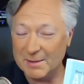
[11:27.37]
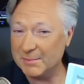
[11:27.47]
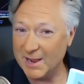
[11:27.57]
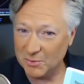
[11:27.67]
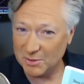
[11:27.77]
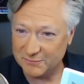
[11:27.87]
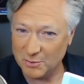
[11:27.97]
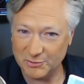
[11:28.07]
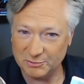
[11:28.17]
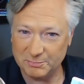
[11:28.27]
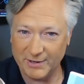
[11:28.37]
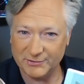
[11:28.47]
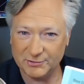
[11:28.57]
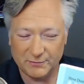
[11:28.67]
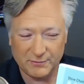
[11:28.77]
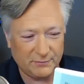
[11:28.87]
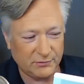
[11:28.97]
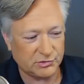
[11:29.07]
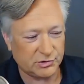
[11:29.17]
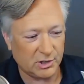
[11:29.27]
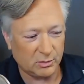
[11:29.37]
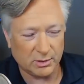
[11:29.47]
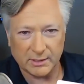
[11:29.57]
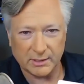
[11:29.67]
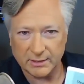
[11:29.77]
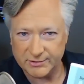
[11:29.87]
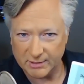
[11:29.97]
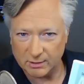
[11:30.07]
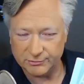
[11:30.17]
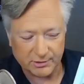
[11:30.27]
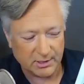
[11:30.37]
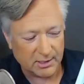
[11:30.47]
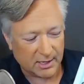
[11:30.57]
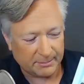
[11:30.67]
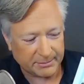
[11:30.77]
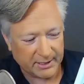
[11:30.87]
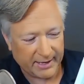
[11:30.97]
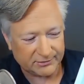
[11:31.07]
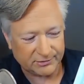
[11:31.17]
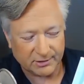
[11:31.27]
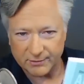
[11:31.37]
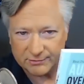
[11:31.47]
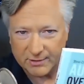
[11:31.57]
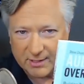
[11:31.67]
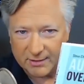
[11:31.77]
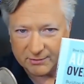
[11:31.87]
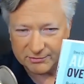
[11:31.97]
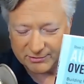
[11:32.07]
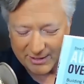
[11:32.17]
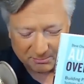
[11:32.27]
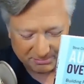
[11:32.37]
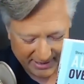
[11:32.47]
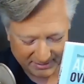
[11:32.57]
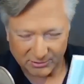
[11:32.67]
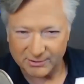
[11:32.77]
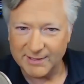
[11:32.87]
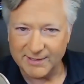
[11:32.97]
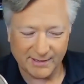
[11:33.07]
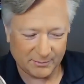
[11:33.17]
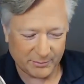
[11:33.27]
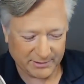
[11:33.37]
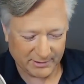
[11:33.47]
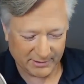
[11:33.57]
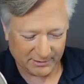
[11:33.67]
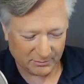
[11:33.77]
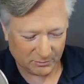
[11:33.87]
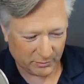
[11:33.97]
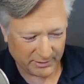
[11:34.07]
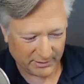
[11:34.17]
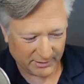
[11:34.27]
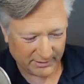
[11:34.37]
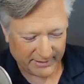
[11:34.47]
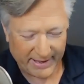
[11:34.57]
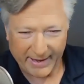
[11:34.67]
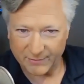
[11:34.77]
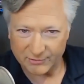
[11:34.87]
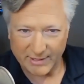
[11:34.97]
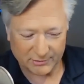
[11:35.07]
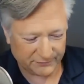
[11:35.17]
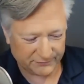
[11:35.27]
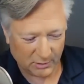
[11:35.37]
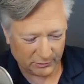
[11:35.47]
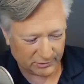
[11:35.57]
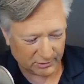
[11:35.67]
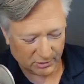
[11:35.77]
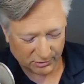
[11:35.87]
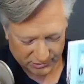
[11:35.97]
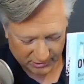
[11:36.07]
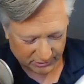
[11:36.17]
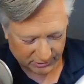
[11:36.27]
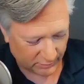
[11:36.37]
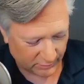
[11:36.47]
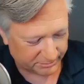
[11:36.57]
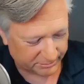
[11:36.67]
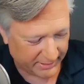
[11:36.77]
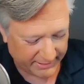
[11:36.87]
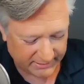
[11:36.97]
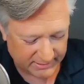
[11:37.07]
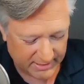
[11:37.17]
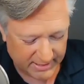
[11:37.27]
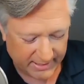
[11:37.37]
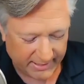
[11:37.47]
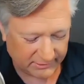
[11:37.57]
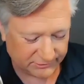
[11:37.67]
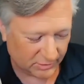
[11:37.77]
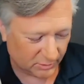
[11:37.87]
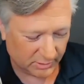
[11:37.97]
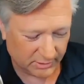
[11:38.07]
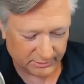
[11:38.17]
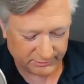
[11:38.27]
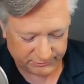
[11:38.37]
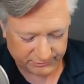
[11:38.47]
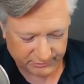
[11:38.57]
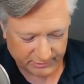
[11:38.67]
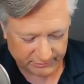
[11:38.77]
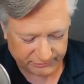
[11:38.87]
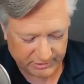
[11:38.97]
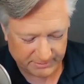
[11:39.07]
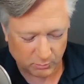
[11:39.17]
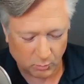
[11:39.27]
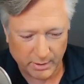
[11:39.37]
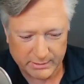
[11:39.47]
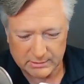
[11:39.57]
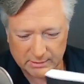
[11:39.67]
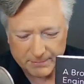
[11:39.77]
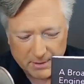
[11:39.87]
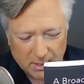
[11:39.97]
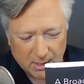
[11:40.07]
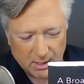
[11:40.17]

the company I work for and the sponsor of, of the show, uh, Telos Omnia Axia. This this is our Bible. Uh, we uh, we uh, hand this out to folks and encourage uh, other folks to buy it. And so, uh, uh, Skip, what uh,